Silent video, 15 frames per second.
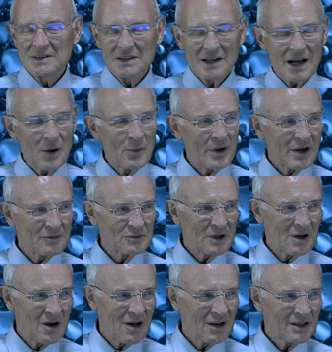I went off to
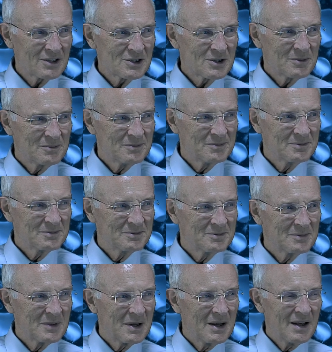college.
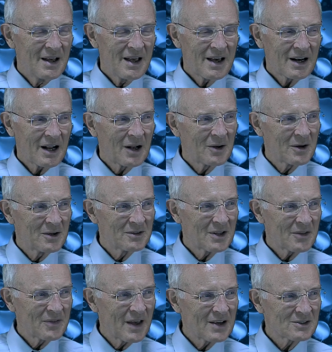And I learned
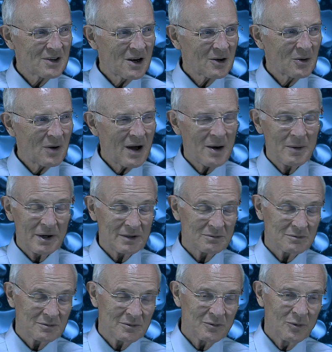that things aren't quite, I
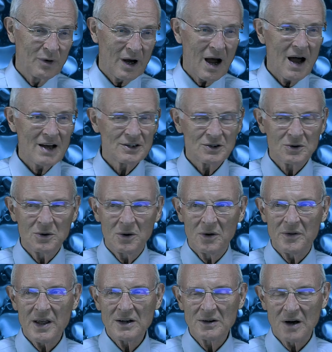mean, high school
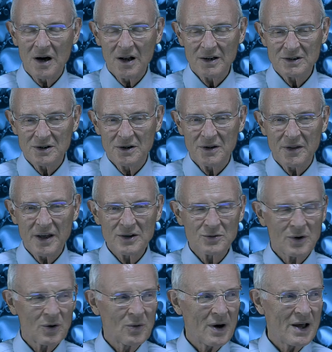and then college, I learned things
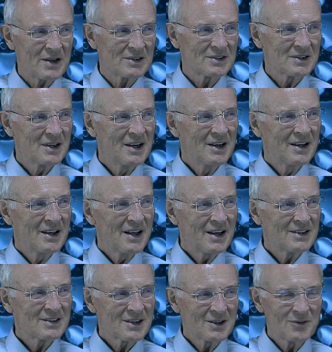weren't quite
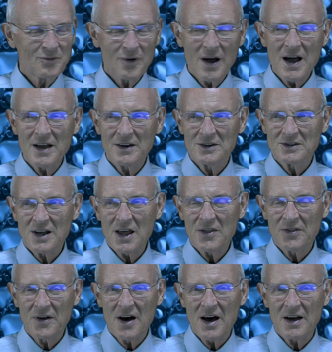as confined as I
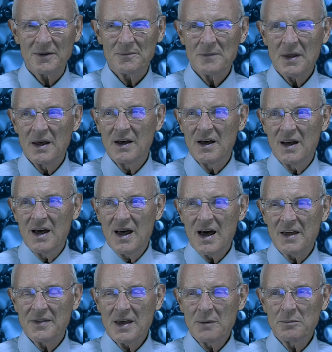thought.
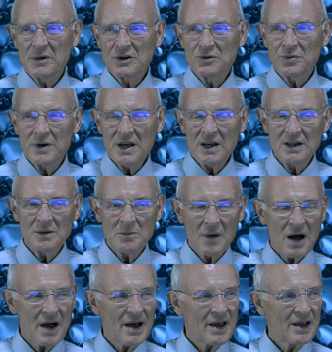And then between
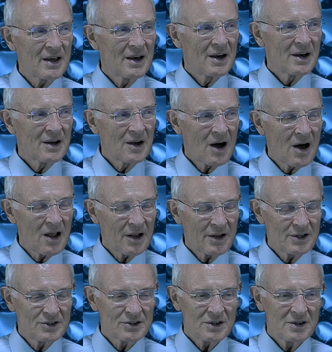my
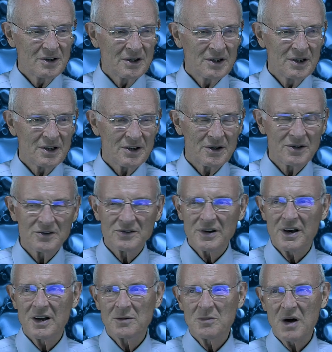college years
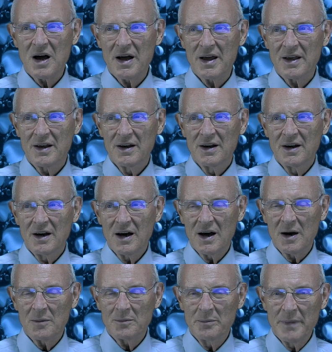and my
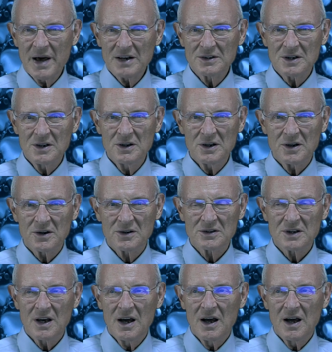medicine years,